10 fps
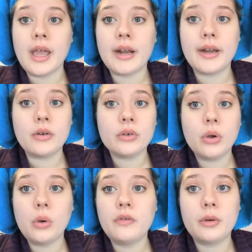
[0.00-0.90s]
And I don't
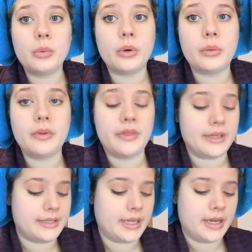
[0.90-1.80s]
go overboard with
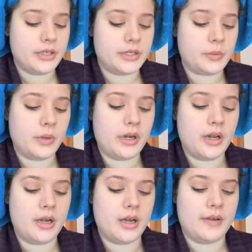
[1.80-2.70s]
this. I just want
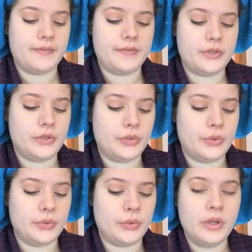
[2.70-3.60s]
enough
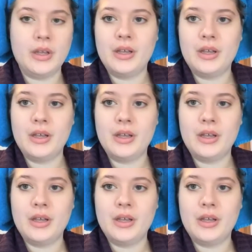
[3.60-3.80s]
to